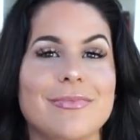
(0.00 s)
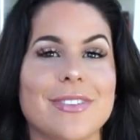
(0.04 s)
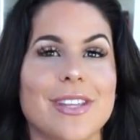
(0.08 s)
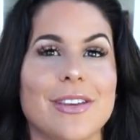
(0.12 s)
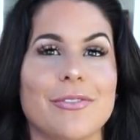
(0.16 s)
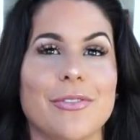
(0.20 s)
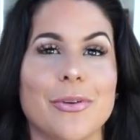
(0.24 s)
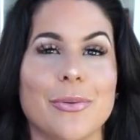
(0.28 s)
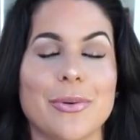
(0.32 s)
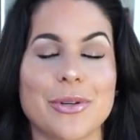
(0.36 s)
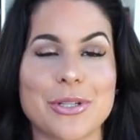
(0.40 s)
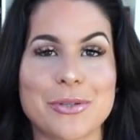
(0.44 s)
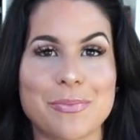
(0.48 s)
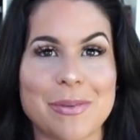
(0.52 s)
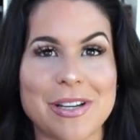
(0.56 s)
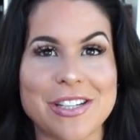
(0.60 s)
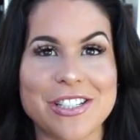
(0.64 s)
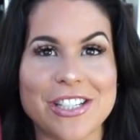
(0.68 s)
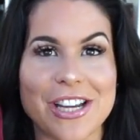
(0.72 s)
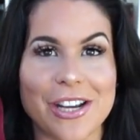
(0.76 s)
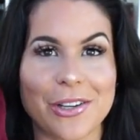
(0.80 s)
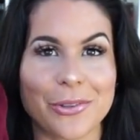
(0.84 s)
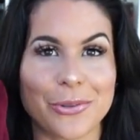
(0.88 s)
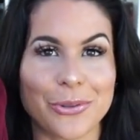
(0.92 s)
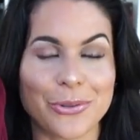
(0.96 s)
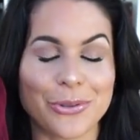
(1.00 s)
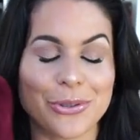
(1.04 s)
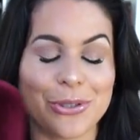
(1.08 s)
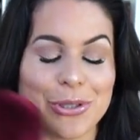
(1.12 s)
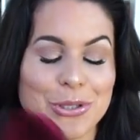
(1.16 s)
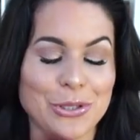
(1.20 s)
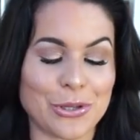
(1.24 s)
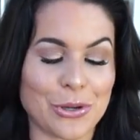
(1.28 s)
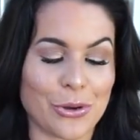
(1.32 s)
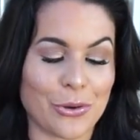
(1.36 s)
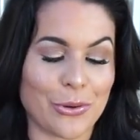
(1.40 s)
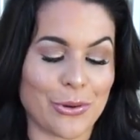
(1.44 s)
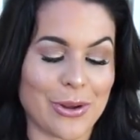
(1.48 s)
If you watch my channel,
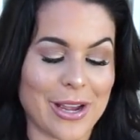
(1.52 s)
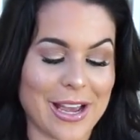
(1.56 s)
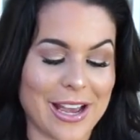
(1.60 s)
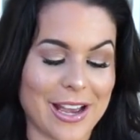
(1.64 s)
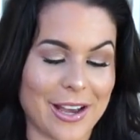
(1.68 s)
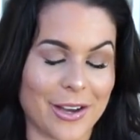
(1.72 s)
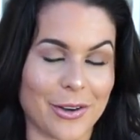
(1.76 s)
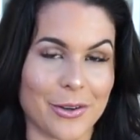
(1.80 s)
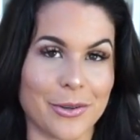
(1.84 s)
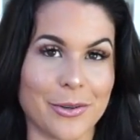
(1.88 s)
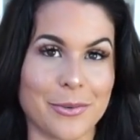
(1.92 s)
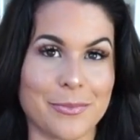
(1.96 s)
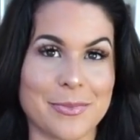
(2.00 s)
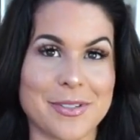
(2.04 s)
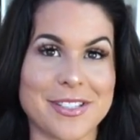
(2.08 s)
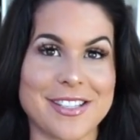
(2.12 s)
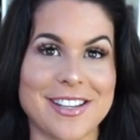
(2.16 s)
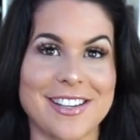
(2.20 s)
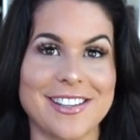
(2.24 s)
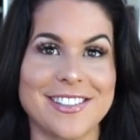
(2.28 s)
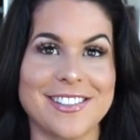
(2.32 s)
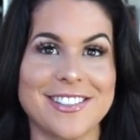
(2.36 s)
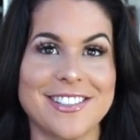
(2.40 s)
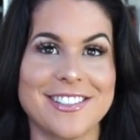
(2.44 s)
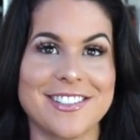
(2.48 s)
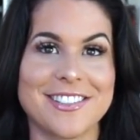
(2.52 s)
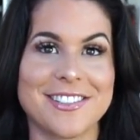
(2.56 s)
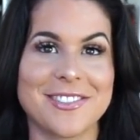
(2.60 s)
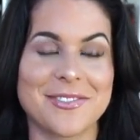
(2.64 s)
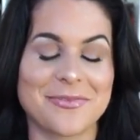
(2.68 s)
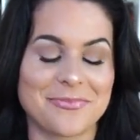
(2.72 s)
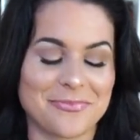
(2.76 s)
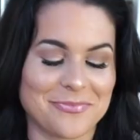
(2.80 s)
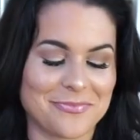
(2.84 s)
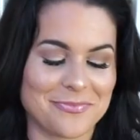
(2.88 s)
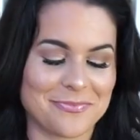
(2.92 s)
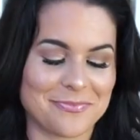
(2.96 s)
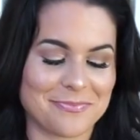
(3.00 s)
you know how obsessed
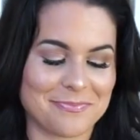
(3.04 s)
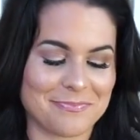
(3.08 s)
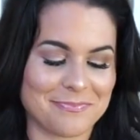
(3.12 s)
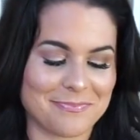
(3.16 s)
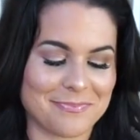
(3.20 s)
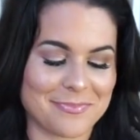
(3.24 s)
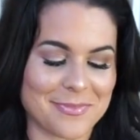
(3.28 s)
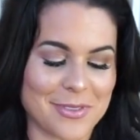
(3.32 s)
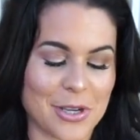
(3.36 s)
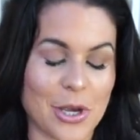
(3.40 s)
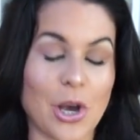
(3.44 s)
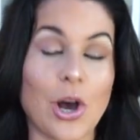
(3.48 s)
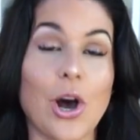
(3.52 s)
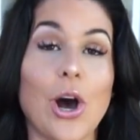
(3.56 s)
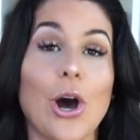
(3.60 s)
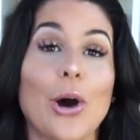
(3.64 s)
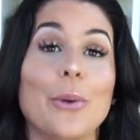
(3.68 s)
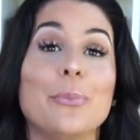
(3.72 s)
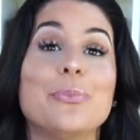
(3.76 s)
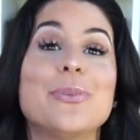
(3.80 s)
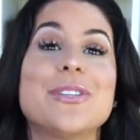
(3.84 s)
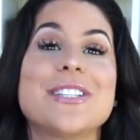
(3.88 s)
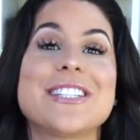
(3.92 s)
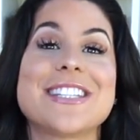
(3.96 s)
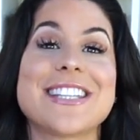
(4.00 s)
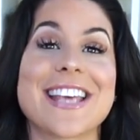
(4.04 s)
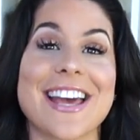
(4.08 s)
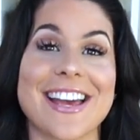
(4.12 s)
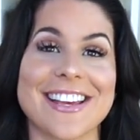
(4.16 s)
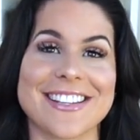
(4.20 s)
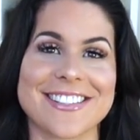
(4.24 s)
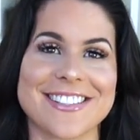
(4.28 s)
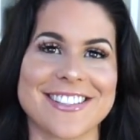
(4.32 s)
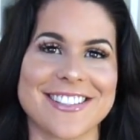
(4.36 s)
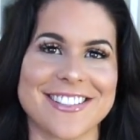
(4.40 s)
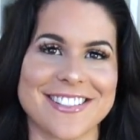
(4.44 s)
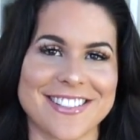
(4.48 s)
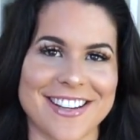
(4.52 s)

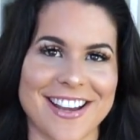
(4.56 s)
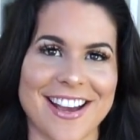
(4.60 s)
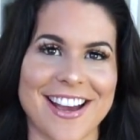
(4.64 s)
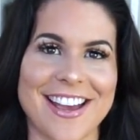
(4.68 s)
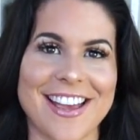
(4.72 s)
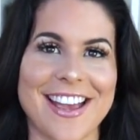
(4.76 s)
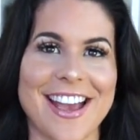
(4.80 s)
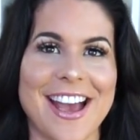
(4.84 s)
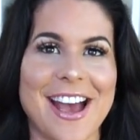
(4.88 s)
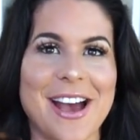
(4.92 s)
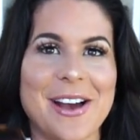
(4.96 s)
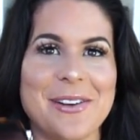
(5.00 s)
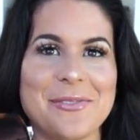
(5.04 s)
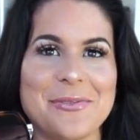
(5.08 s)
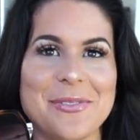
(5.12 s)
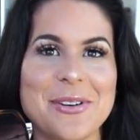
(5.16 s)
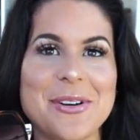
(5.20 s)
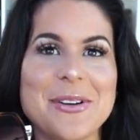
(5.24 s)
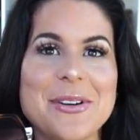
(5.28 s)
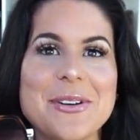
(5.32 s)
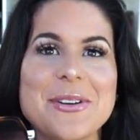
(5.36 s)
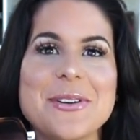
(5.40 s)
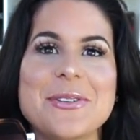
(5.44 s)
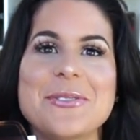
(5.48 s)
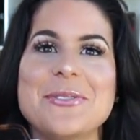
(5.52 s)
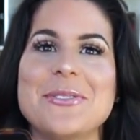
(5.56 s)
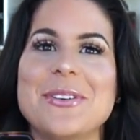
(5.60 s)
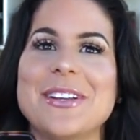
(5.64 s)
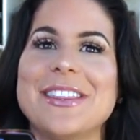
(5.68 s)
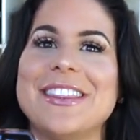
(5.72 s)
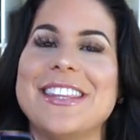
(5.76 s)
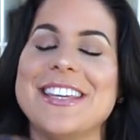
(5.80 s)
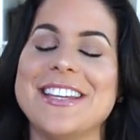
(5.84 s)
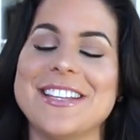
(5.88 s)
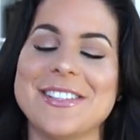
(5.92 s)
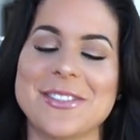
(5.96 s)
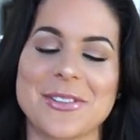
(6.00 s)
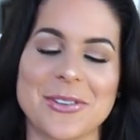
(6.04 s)
obsessed I am with
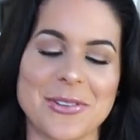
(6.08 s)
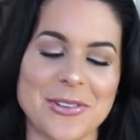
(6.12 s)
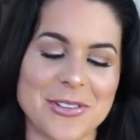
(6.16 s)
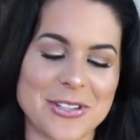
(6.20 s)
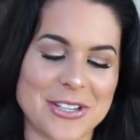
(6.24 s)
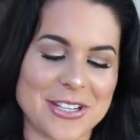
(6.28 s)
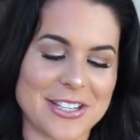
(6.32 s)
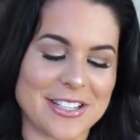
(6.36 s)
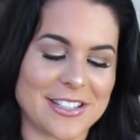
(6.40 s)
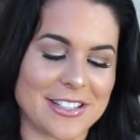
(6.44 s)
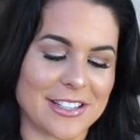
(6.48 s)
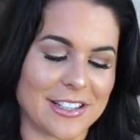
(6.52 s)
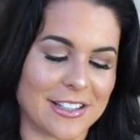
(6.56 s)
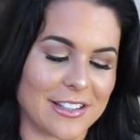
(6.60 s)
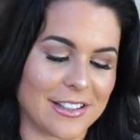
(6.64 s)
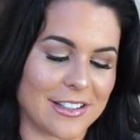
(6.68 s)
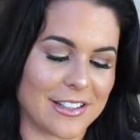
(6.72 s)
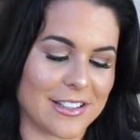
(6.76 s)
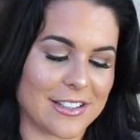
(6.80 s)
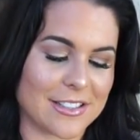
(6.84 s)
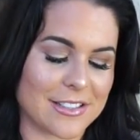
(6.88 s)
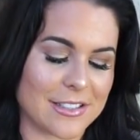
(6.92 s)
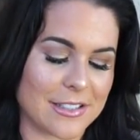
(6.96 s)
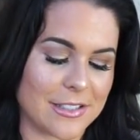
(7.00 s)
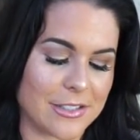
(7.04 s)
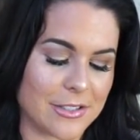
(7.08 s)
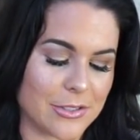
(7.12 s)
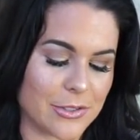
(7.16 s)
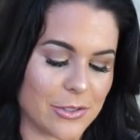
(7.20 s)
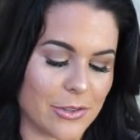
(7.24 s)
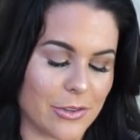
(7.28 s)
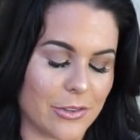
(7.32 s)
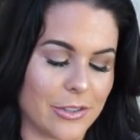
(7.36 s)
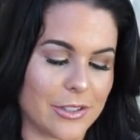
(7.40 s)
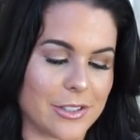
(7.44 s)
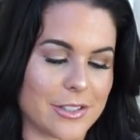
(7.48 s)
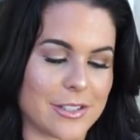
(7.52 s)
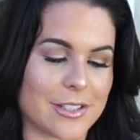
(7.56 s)
these Gucci sunglasses.
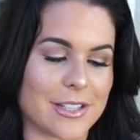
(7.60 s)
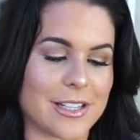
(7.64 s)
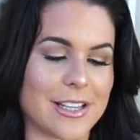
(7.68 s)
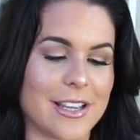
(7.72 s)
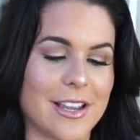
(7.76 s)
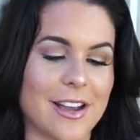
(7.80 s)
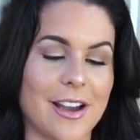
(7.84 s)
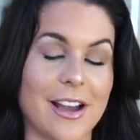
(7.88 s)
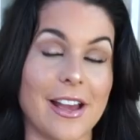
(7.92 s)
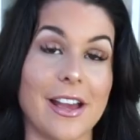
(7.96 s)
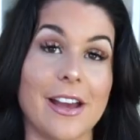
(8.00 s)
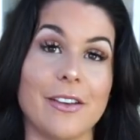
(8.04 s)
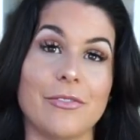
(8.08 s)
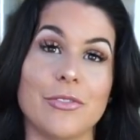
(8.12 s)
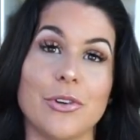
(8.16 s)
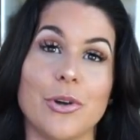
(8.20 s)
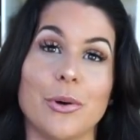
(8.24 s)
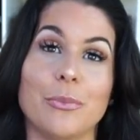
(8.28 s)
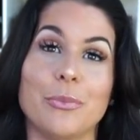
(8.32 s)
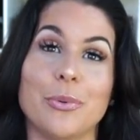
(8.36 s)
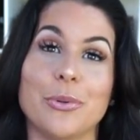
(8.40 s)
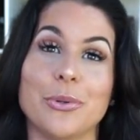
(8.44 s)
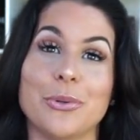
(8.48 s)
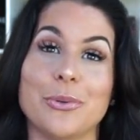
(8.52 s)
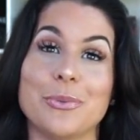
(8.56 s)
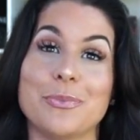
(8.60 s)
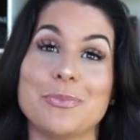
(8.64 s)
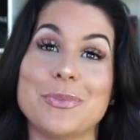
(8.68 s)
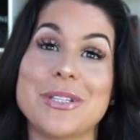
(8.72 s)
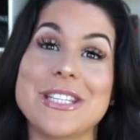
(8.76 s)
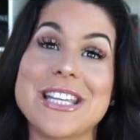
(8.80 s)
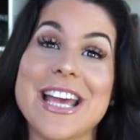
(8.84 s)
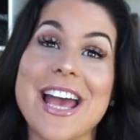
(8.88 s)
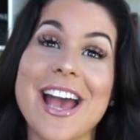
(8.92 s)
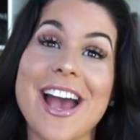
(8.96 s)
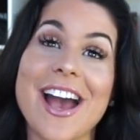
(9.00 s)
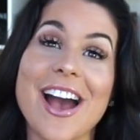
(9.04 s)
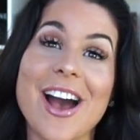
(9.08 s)
Honestly, I have not put them
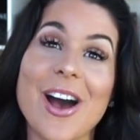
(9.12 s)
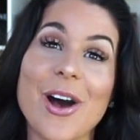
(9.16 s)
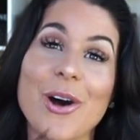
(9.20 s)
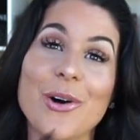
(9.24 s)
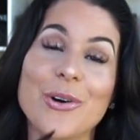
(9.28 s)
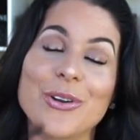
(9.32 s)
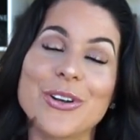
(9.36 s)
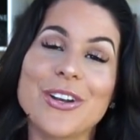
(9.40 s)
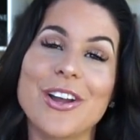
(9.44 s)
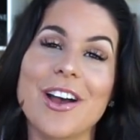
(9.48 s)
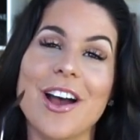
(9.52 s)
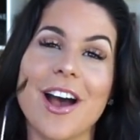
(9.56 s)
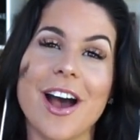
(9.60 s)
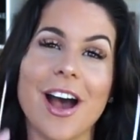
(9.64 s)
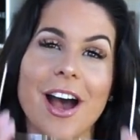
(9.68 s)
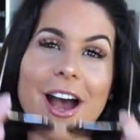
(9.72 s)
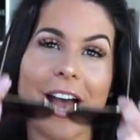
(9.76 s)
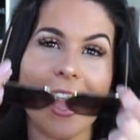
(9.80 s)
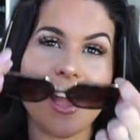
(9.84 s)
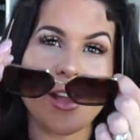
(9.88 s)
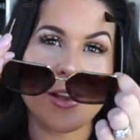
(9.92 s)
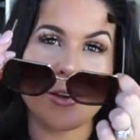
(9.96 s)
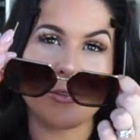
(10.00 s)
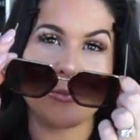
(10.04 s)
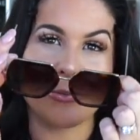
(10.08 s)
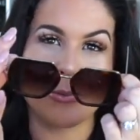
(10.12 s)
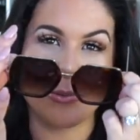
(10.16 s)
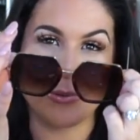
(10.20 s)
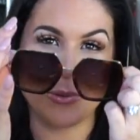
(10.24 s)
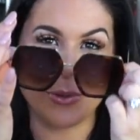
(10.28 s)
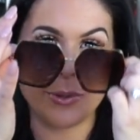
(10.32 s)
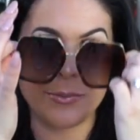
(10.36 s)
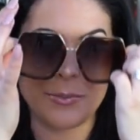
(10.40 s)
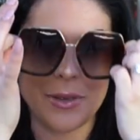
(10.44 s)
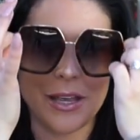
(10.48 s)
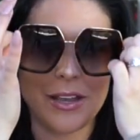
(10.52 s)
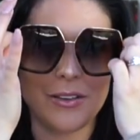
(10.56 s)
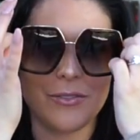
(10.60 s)
down. I have worn
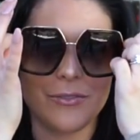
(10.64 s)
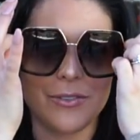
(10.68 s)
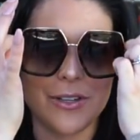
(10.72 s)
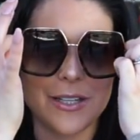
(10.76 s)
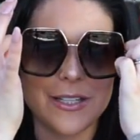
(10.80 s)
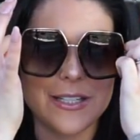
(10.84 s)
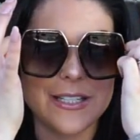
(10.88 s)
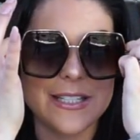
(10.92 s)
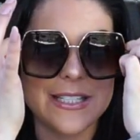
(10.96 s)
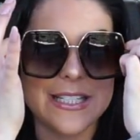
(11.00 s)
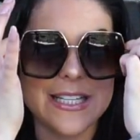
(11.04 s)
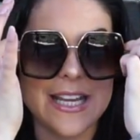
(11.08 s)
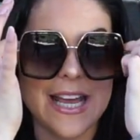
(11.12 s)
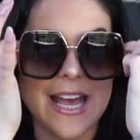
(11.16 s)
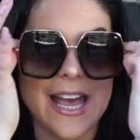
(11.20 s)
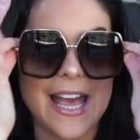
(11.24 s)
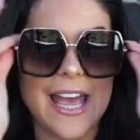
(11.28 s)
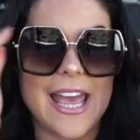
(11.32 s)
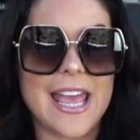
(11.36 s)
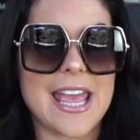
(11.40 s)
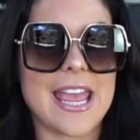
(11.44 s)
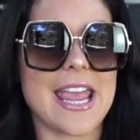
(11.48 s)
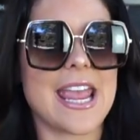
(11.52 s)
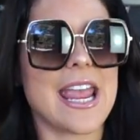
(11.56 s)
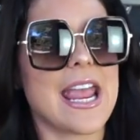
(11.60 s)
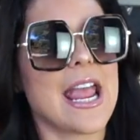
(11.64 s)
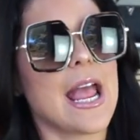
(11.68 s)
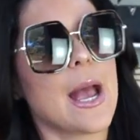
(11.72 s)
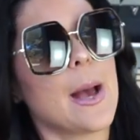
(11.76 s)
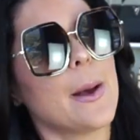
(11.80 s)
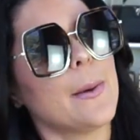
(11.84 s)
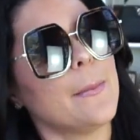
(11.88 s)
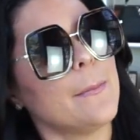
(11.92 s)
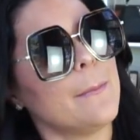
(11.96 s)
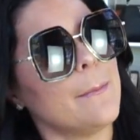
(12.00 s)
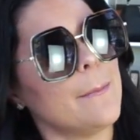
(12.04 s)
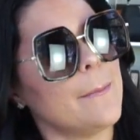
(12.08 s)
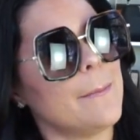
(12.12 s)
them every day.
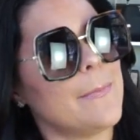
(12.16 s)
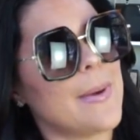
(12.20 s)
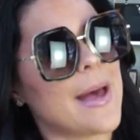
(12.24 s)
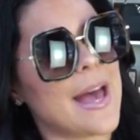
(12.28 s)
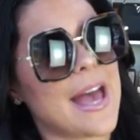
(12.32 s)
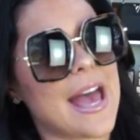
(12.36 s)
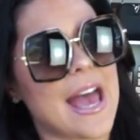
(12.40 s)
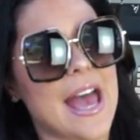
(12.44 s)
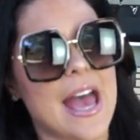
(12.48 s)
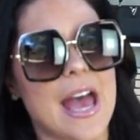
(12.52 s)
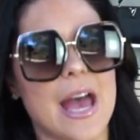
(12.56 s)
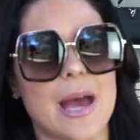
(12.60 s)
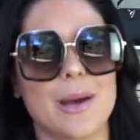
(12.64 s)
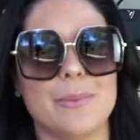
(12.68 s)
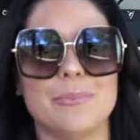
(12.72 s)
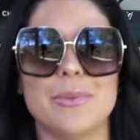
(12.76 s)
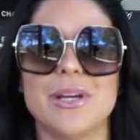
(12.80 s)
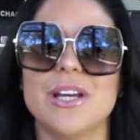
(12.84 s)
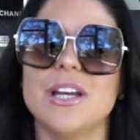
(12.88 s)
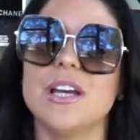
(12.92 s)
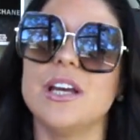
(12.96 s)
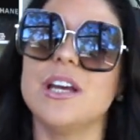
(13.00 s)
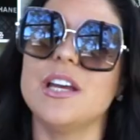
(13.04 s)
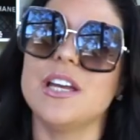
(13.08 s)
Bam.